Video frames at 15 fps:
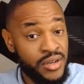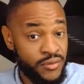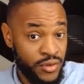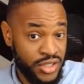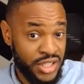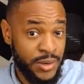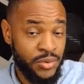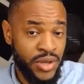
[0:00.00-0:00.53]
For
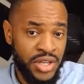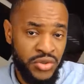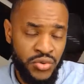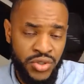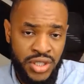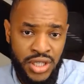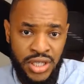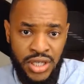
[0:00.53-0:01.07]
example, as we're
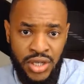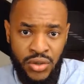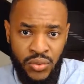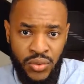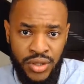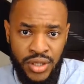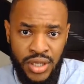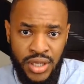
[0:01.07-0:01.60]
seeing here
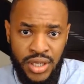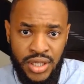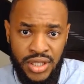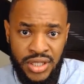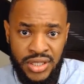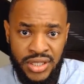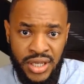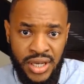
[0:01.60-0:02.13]
with
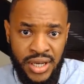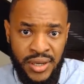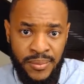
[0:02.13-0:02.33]
these